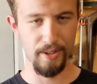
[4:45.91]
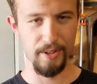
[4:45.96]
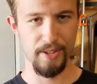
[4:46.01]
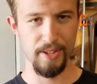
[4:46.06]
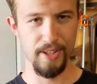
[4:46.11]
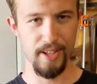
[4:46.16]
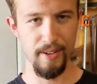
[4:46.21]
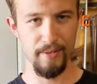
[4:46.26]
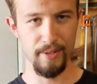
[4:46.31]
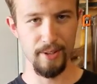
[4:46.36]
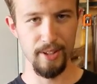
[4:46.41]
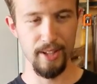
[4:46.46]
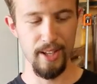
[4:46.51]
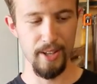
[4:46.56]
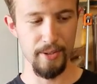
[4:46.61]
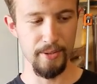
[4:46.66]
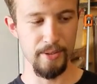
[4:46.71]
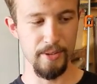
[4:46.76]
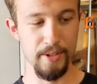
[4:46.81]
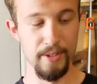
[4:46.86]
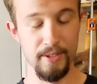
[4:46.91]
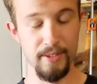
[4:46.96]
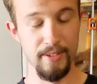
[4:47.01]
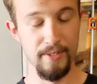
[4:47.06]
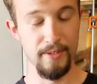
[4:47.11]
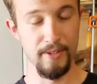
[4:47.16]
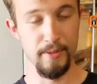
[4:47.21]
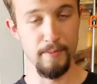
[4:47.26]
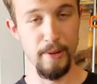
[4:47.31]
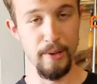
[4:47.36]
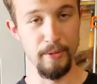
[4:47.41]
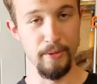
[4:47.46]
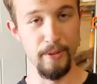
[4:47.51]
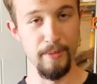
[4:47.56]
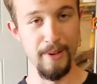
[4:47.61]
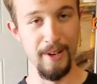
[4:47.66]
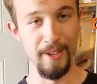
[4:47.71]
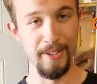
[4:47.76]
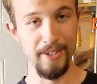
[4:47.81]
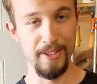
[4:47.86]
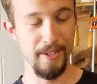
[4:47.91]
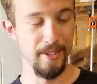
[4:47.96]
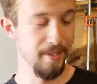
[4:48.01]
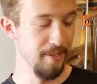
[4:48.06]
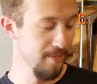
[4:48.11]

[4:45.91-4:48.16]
are several others that have just been remelted.